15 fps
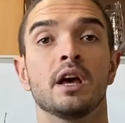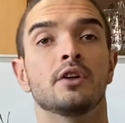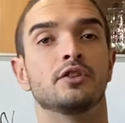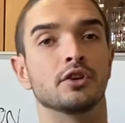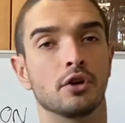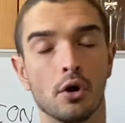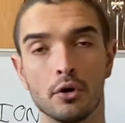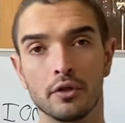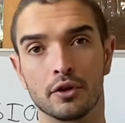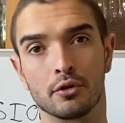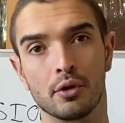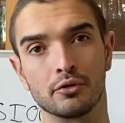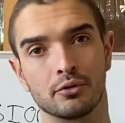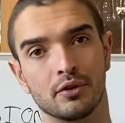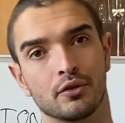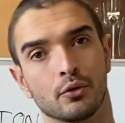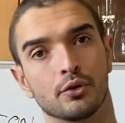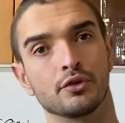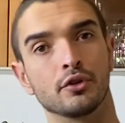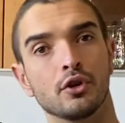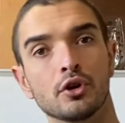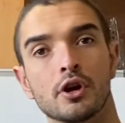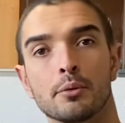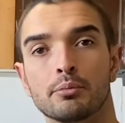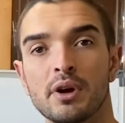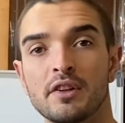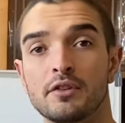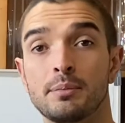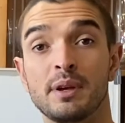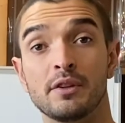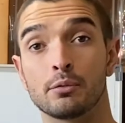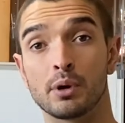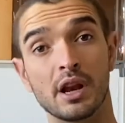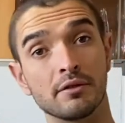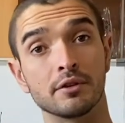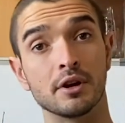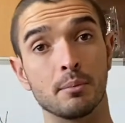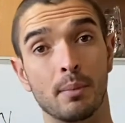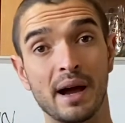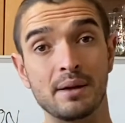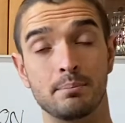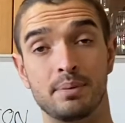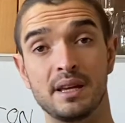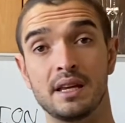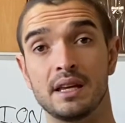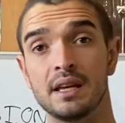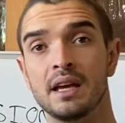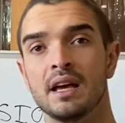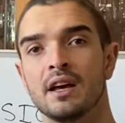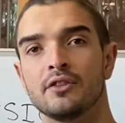to go to the grocery store, to look up recipes, whatever it might be